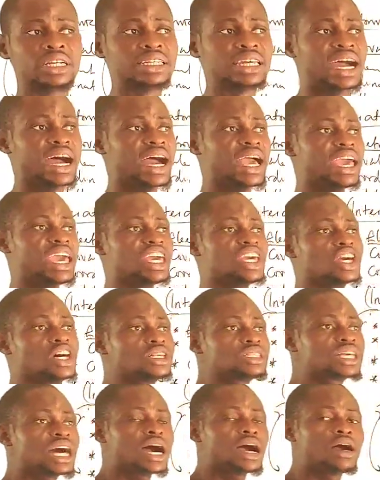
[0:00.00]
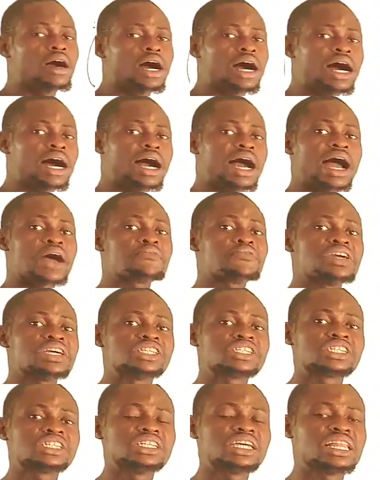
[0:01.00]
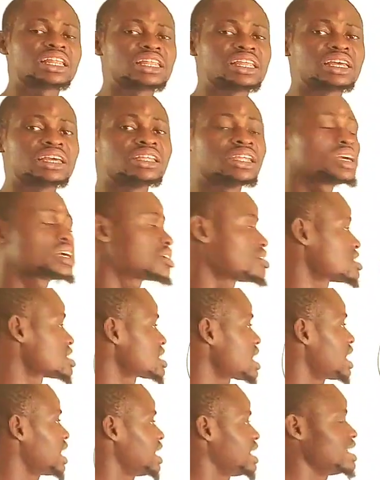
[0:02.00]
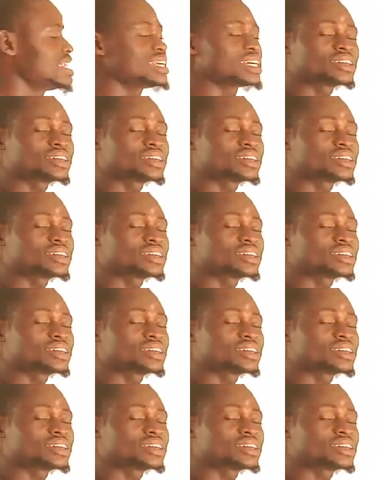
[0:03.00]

Their ions are arranged in a crystal